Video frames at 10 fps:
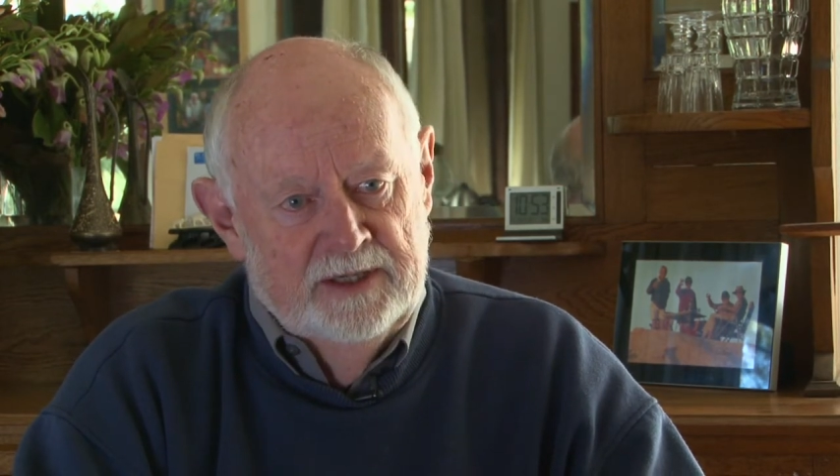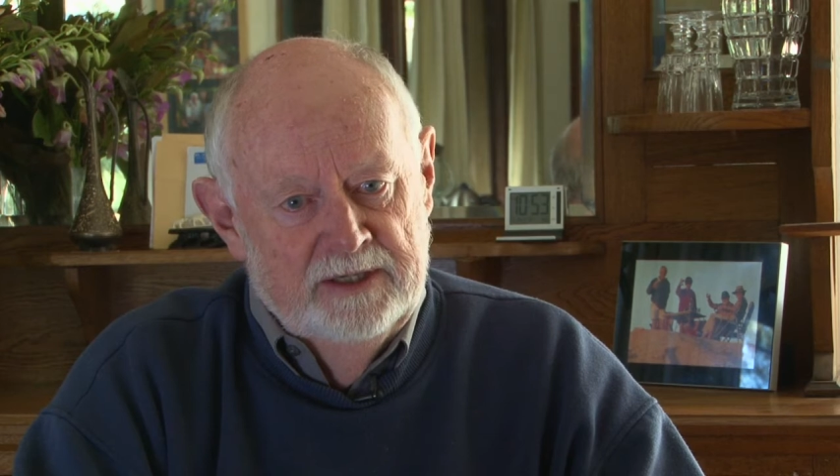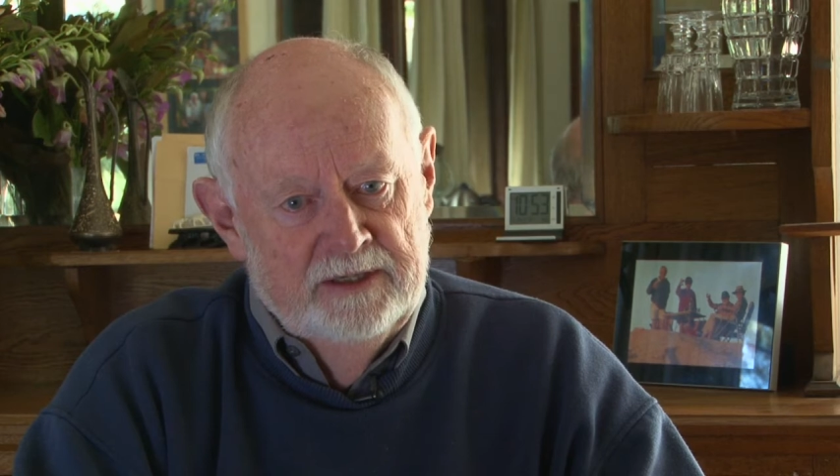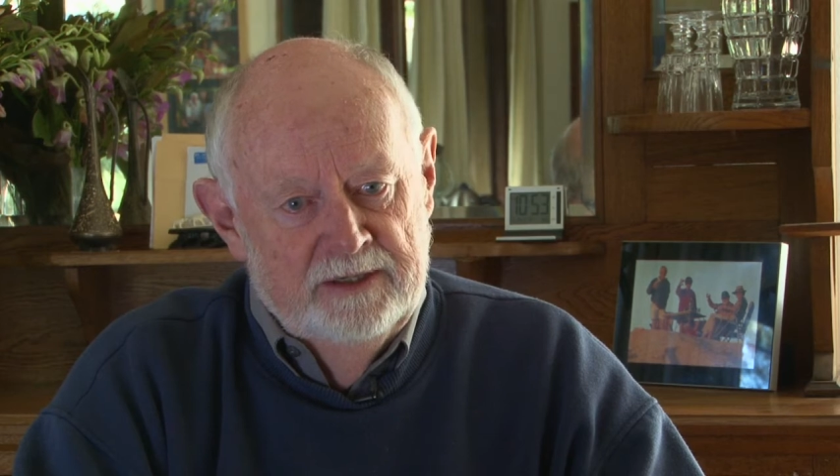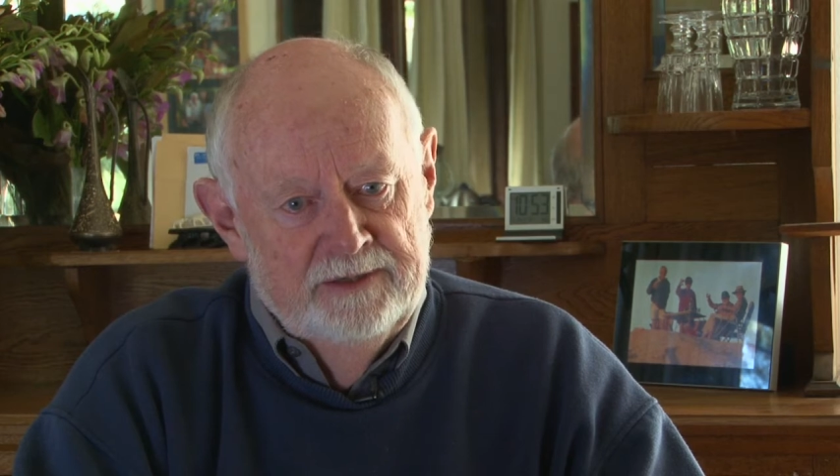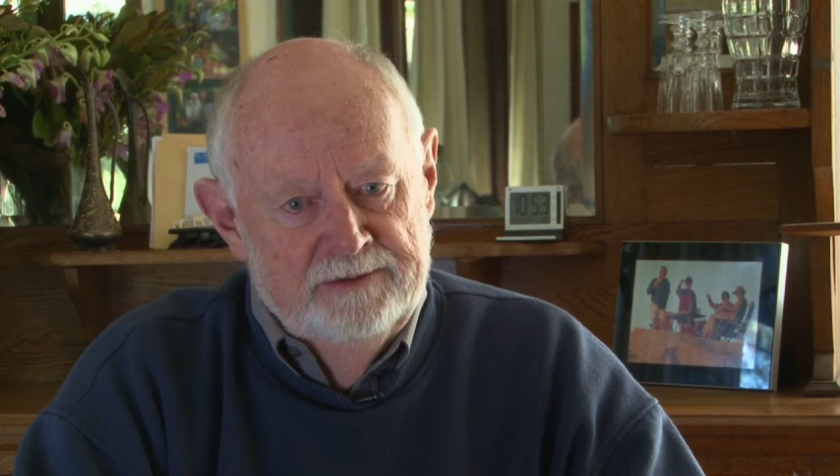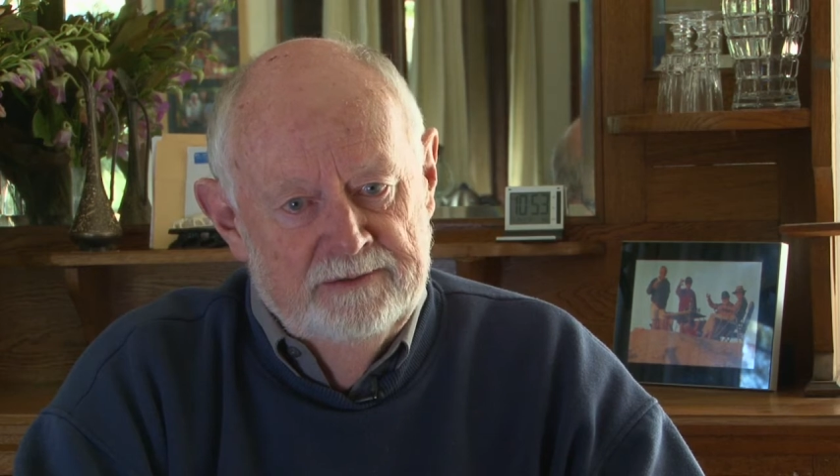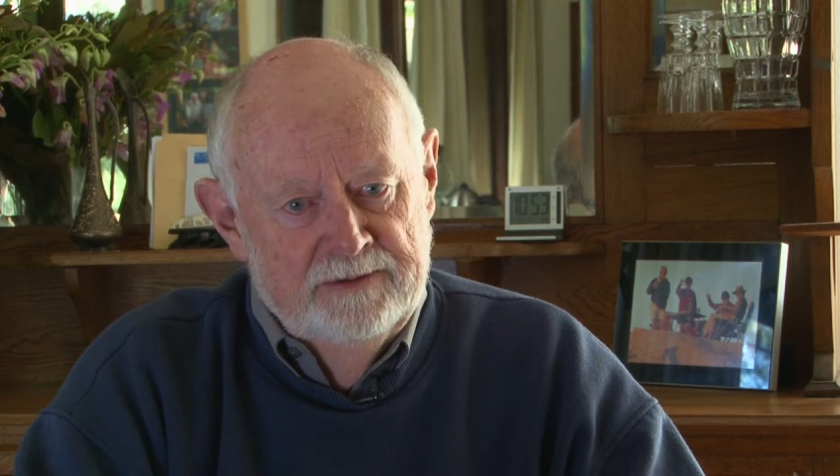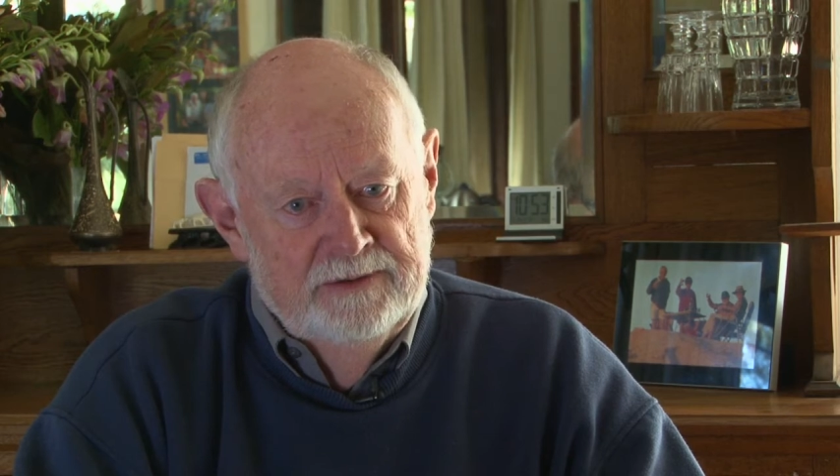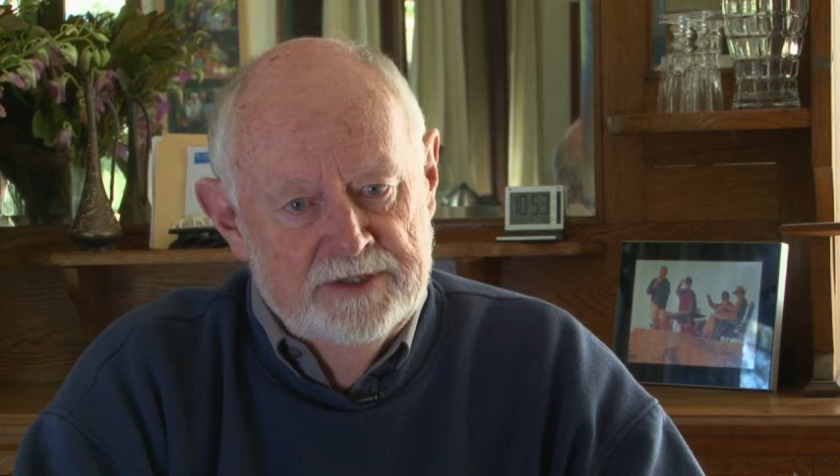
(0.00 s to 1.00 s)

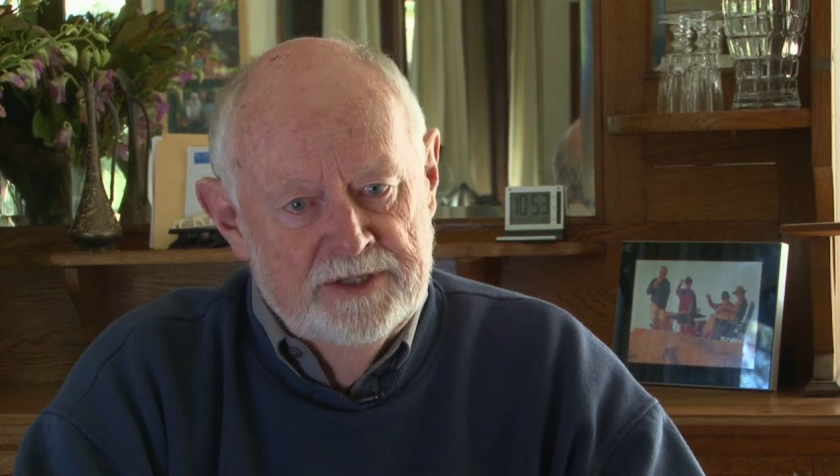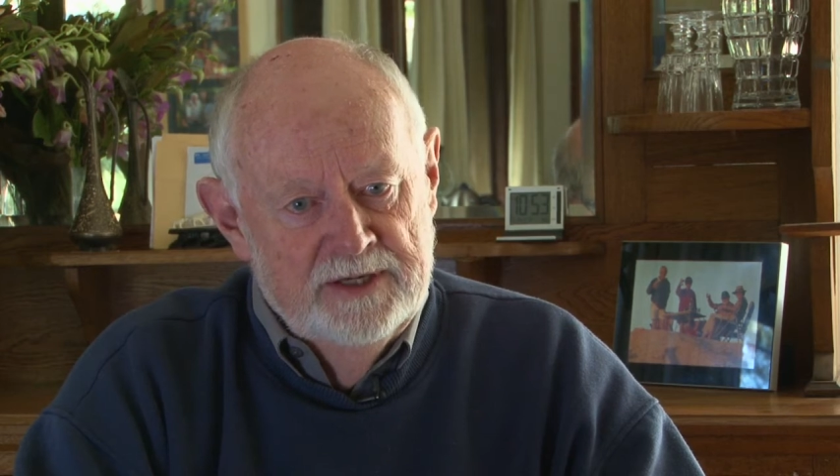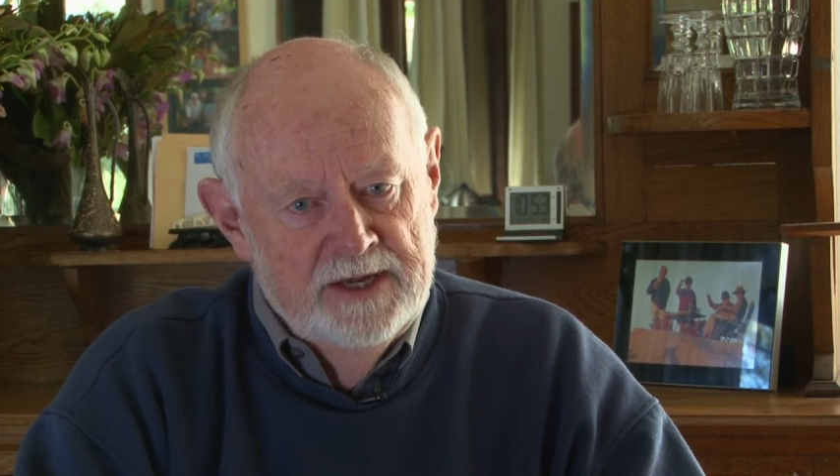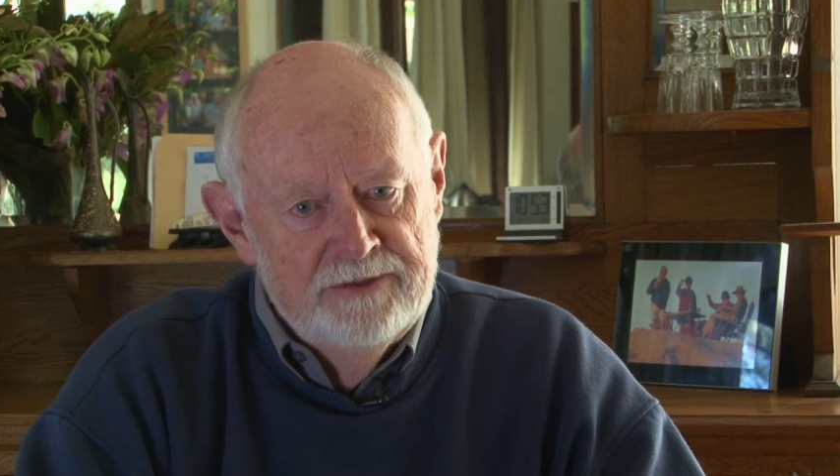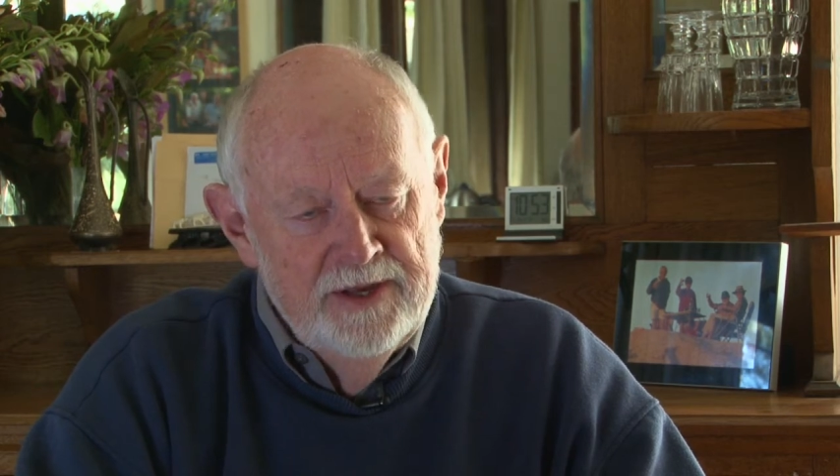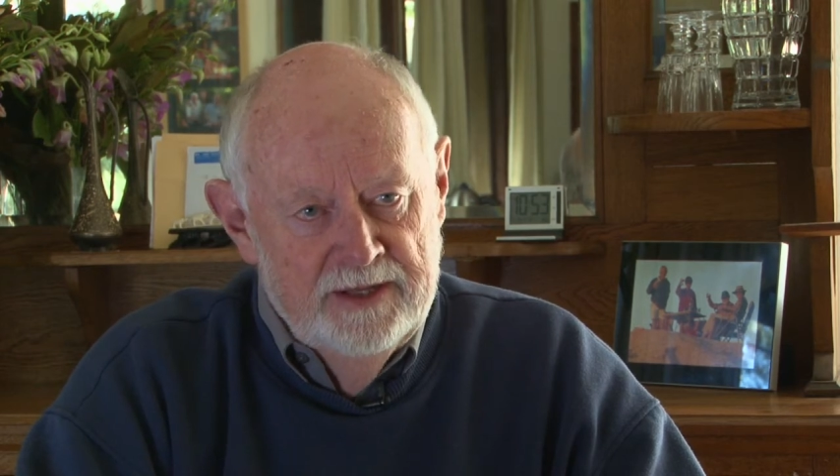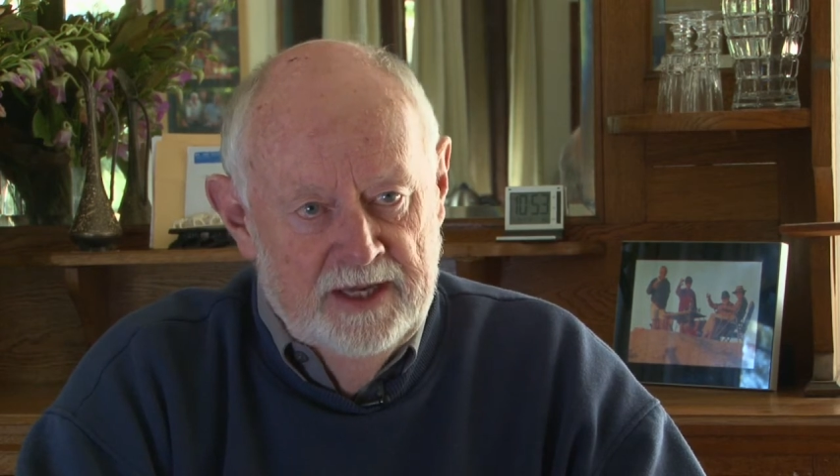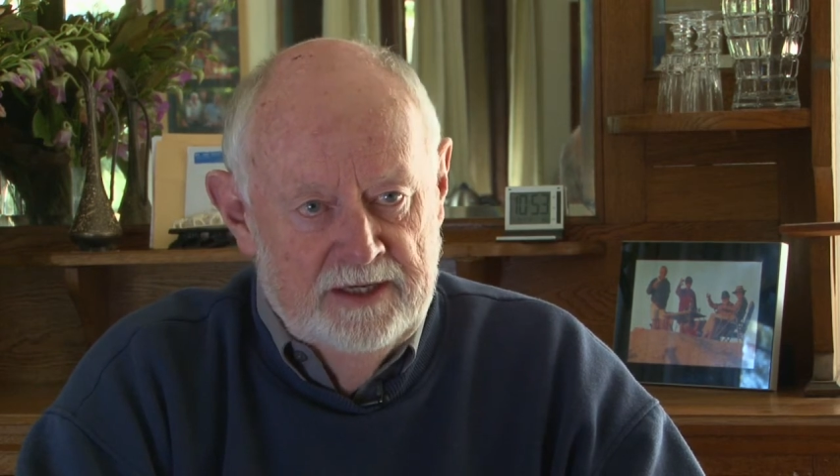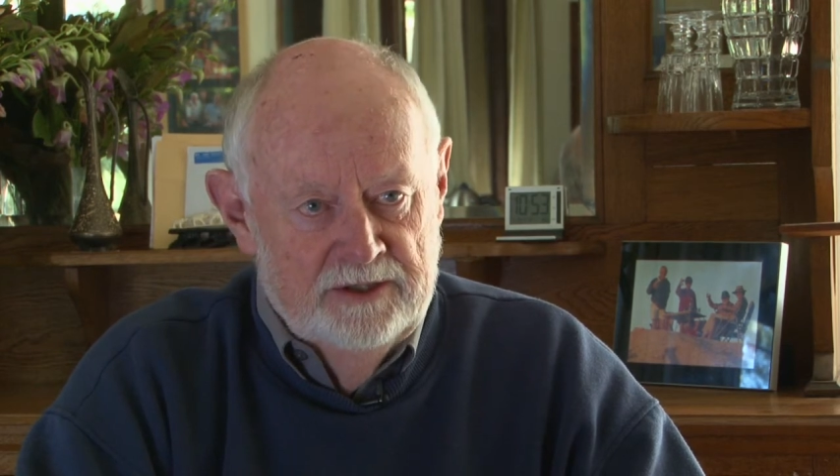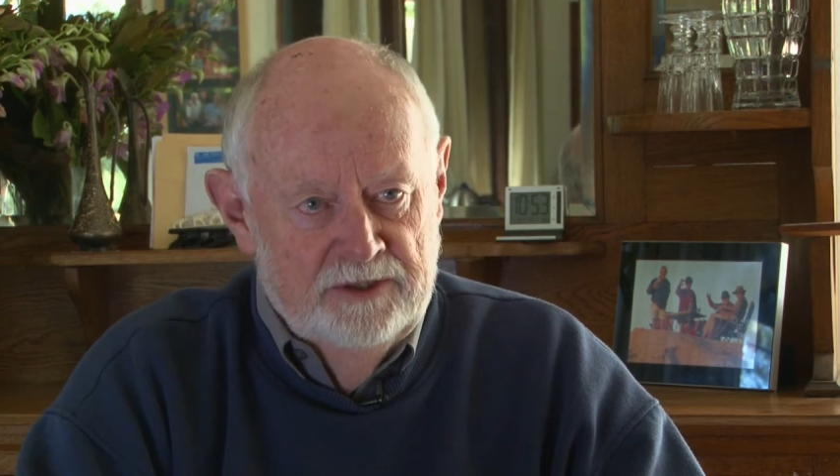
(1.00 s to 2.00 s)
There's nothing
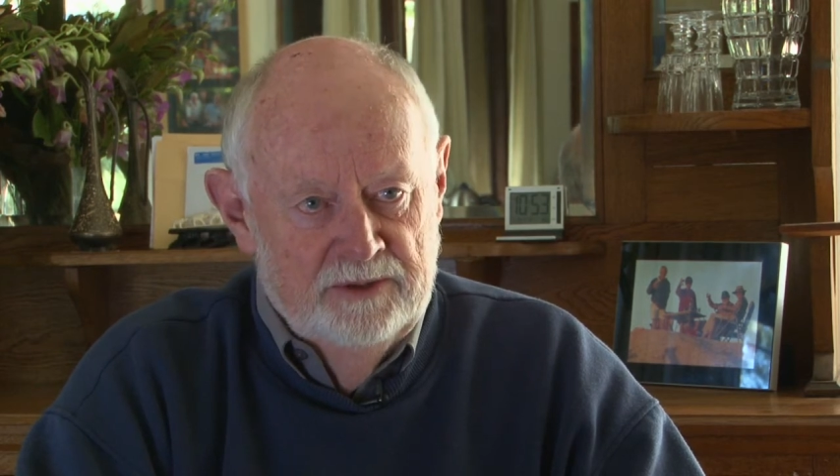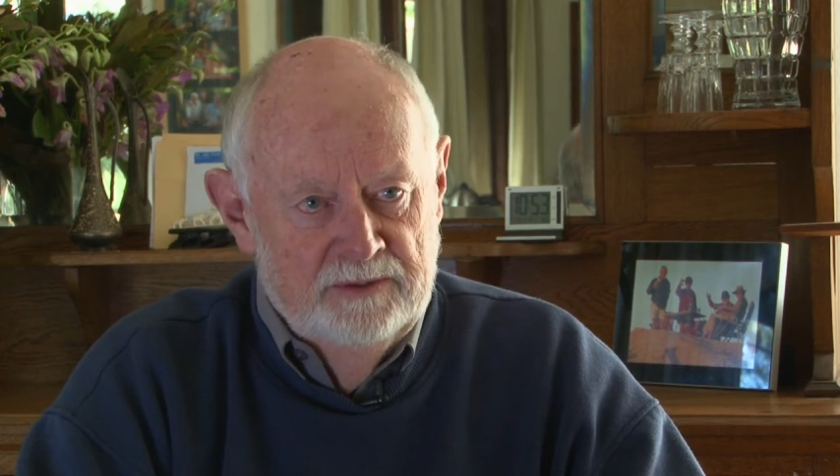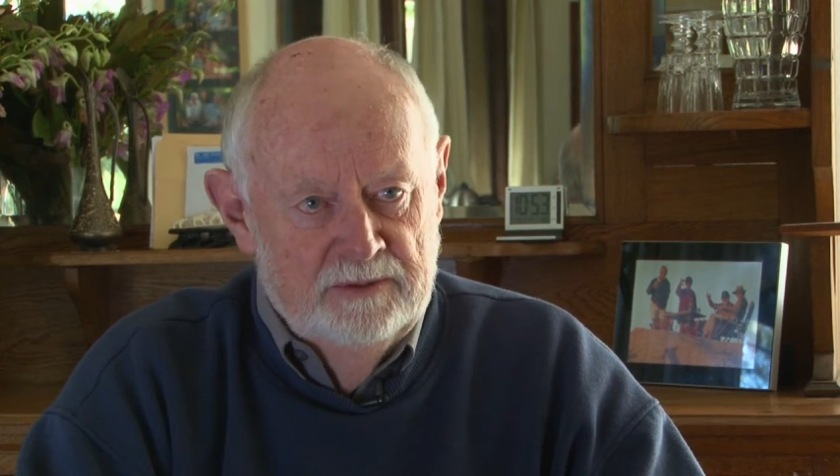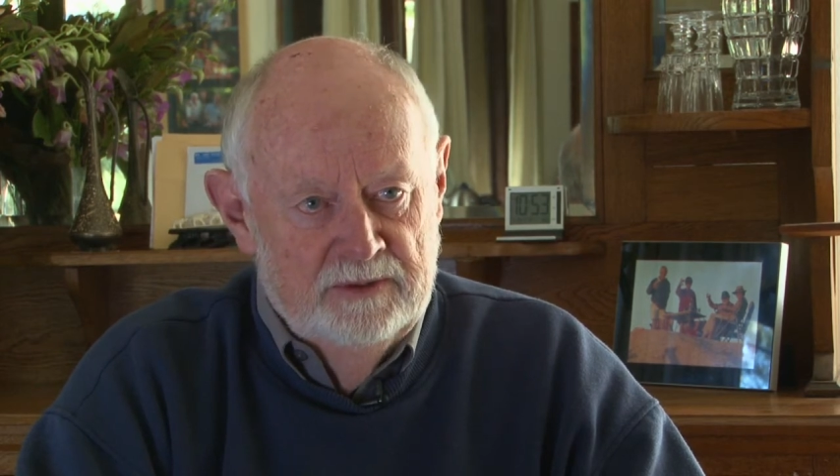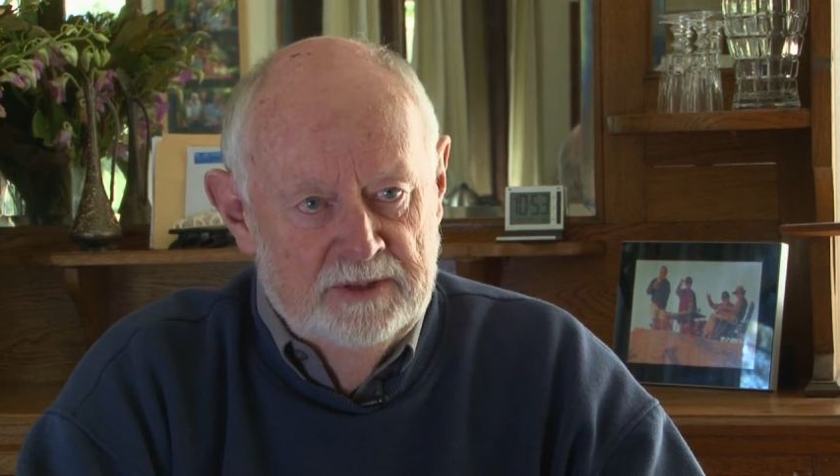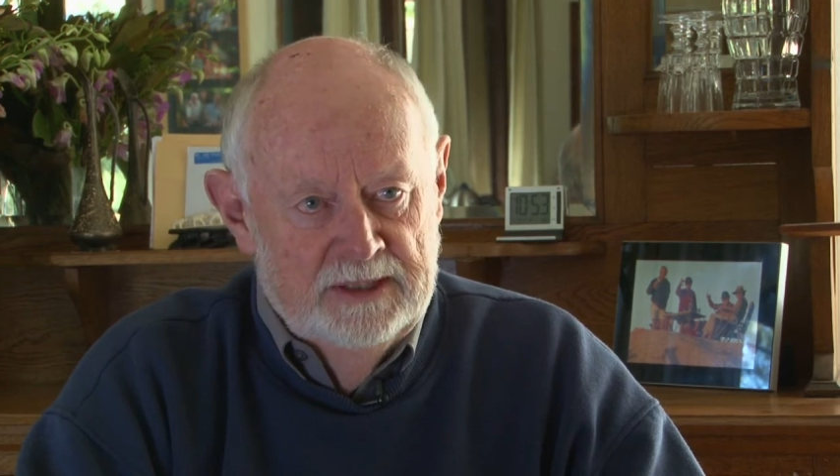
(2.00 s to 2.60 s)
they can do,